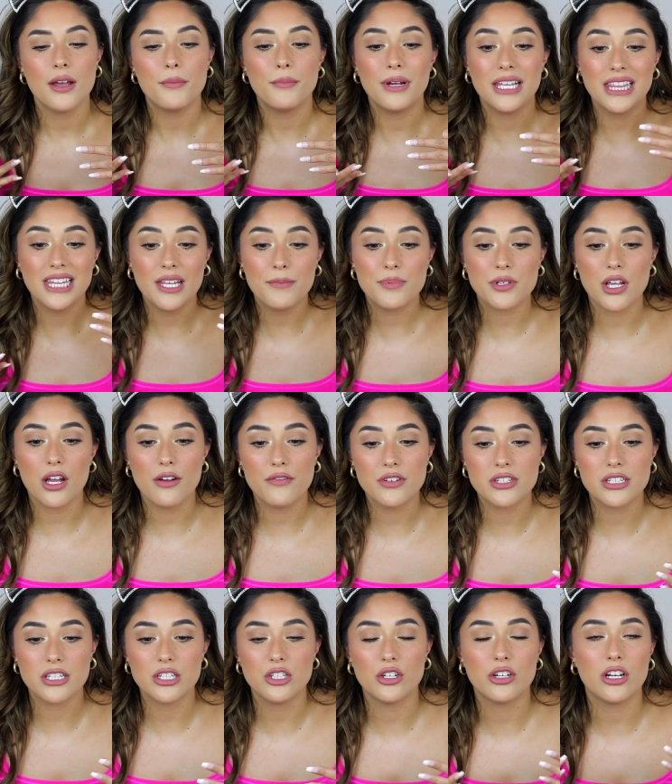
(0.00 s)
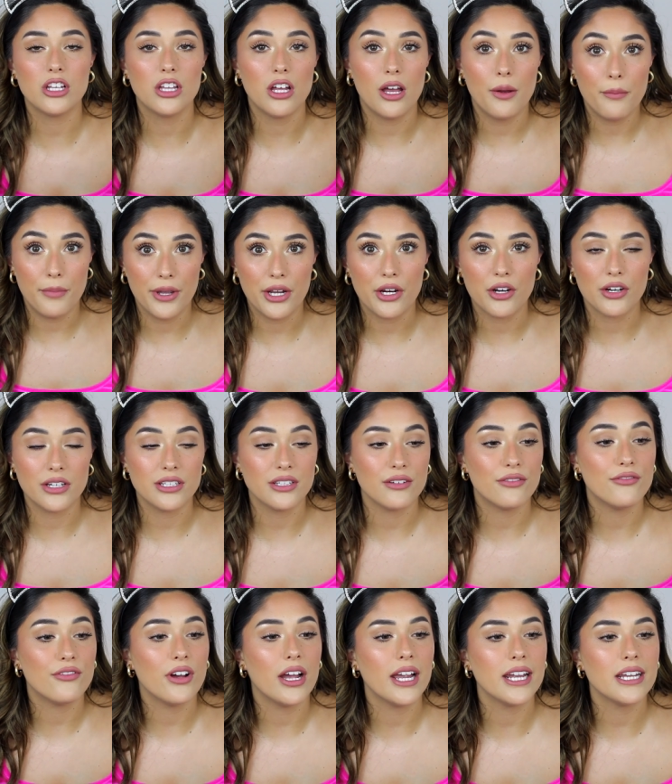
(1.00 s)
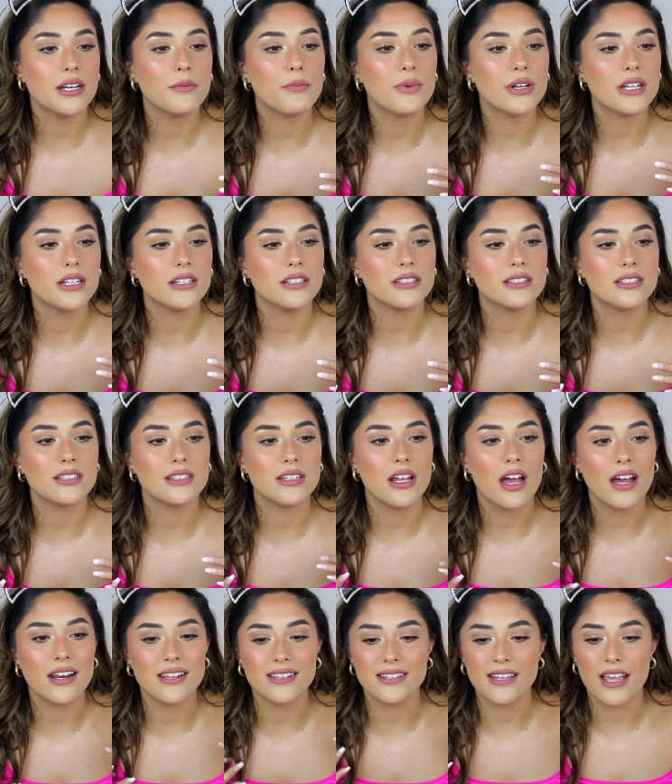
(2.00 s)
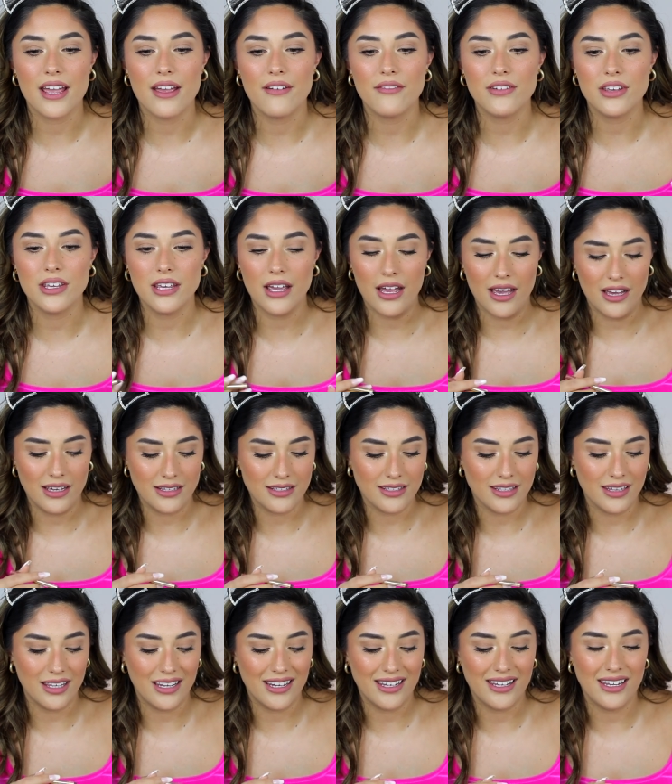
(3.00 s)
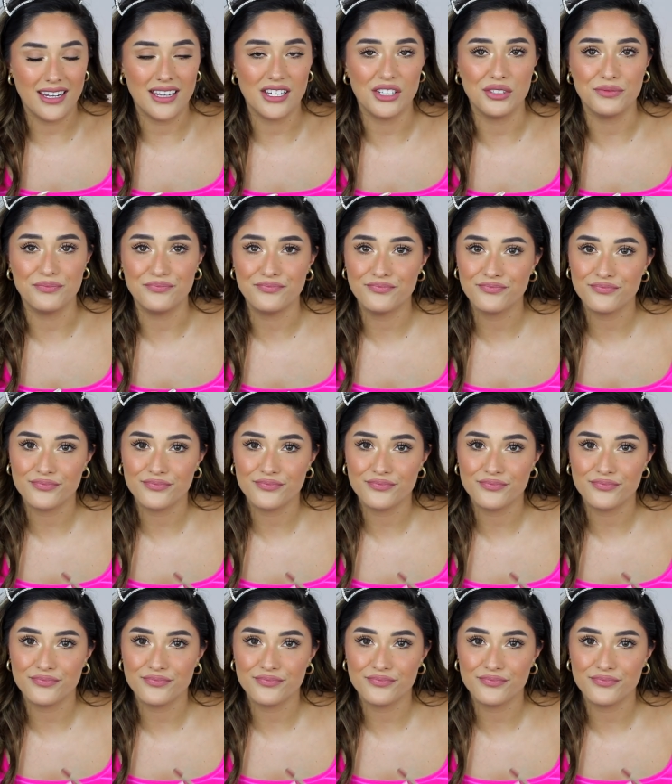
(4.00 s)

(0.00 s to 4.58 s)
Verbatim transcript: My lips obviously look a lot bigger and defined, but it's not as heavy as like a